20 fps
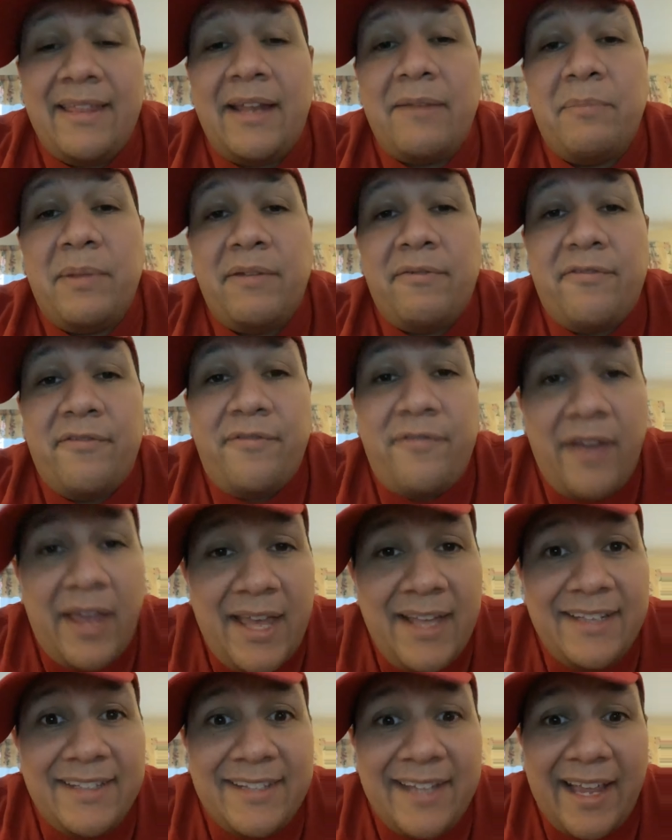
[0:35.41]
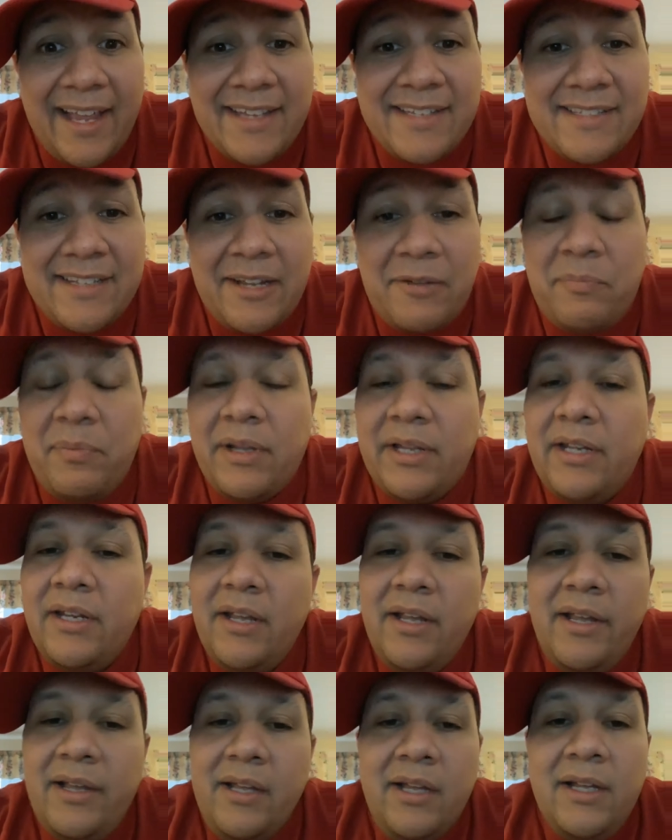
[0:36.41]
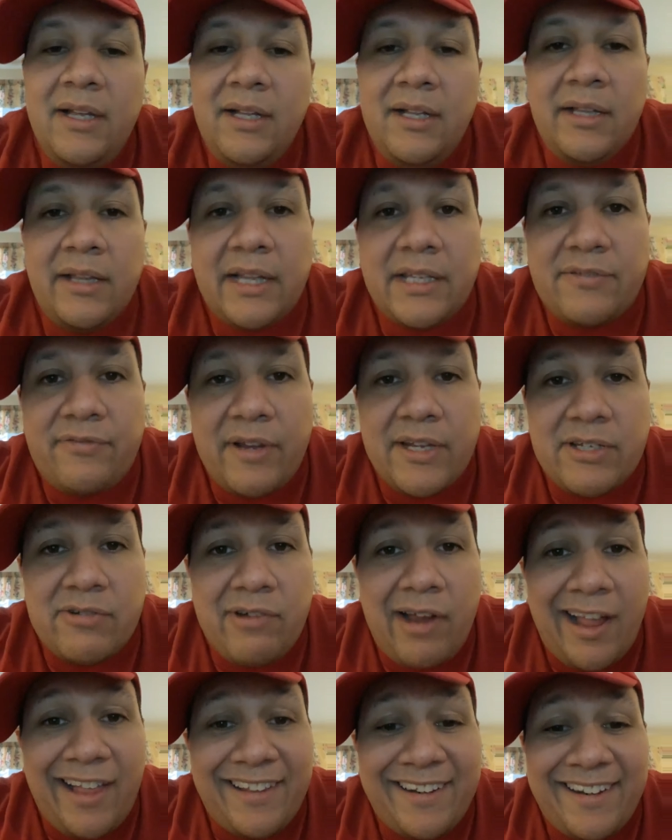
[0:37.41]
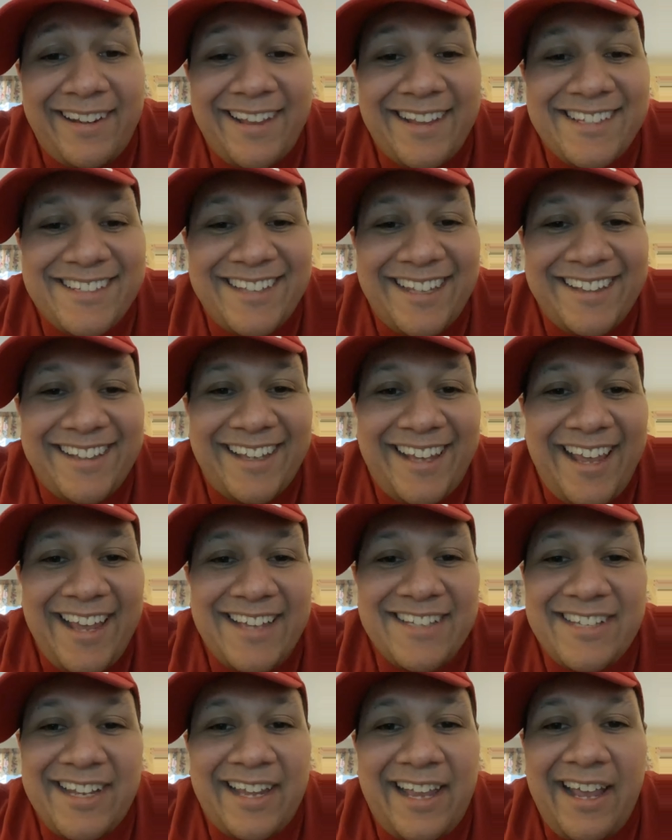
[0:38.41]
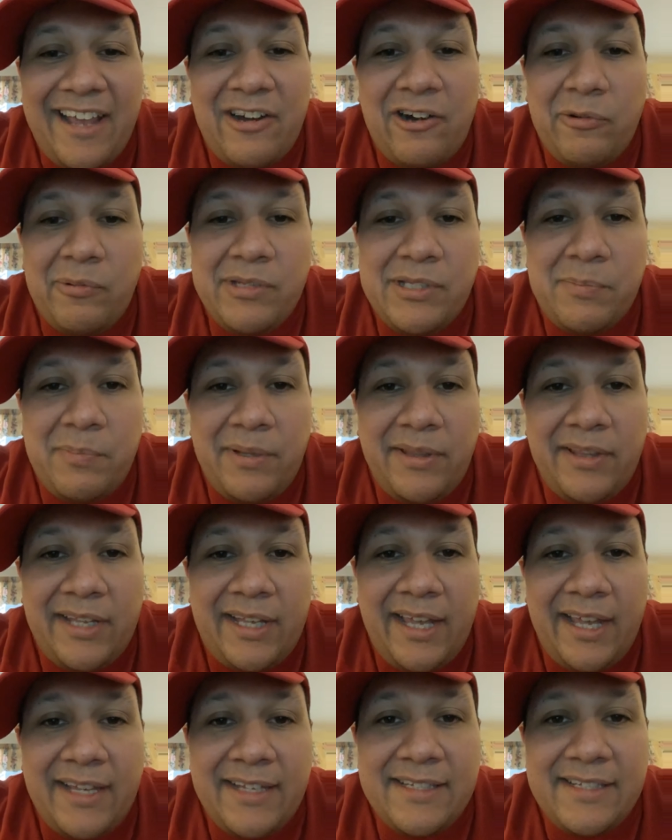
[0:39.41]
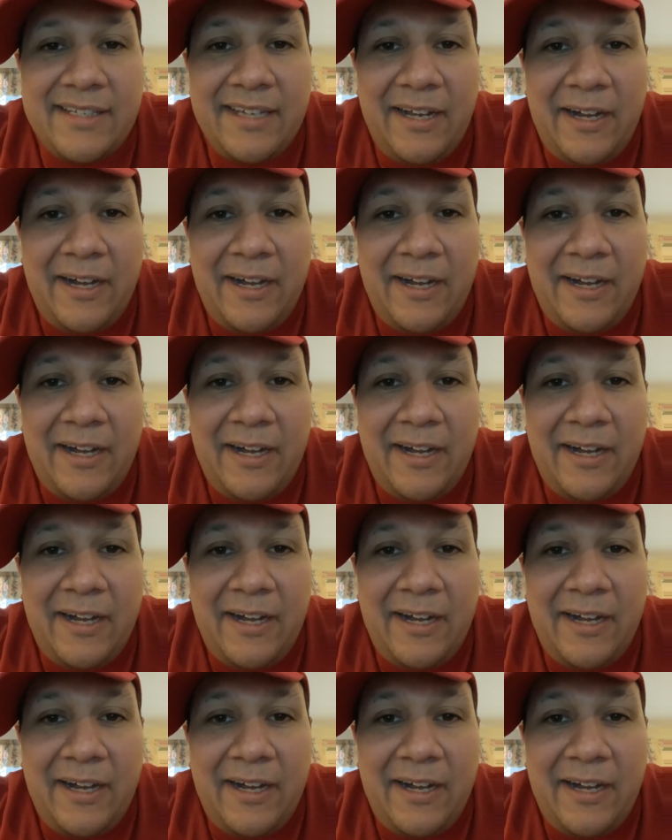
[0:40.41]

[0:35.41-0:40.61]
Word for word: That'd be fantastic. But let's face reality, that's not the case. That can't always be the case.